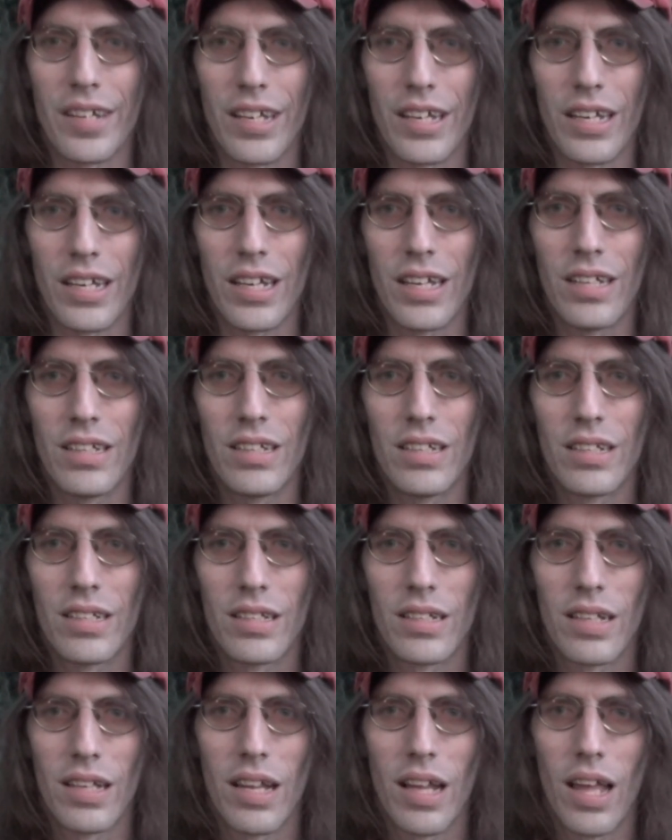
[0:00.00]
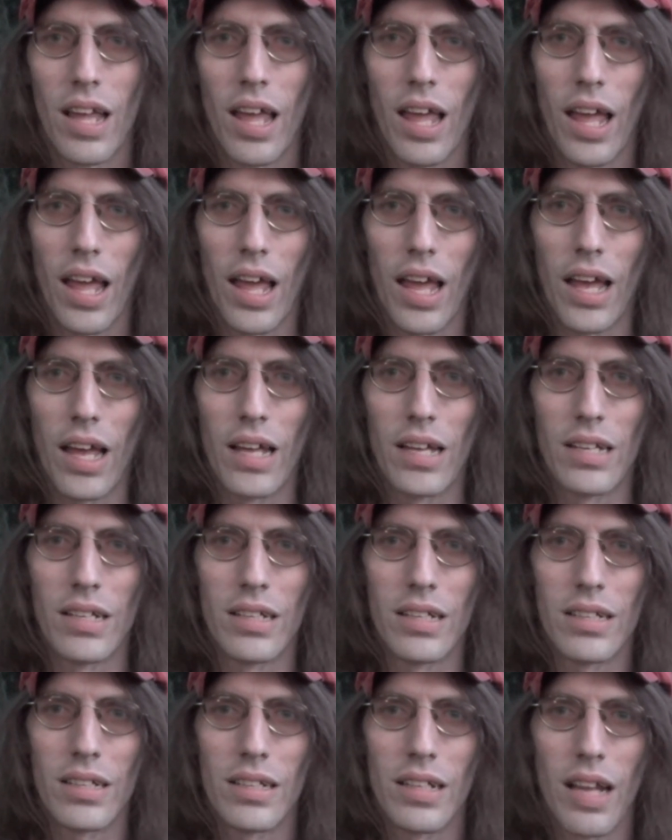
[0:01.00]
Anakin, and
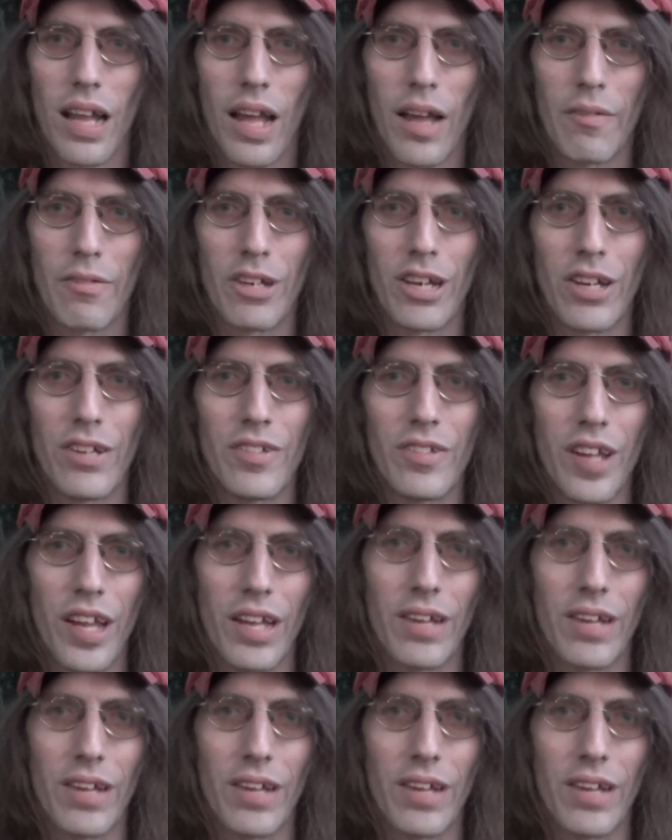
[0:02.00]
have a nice day.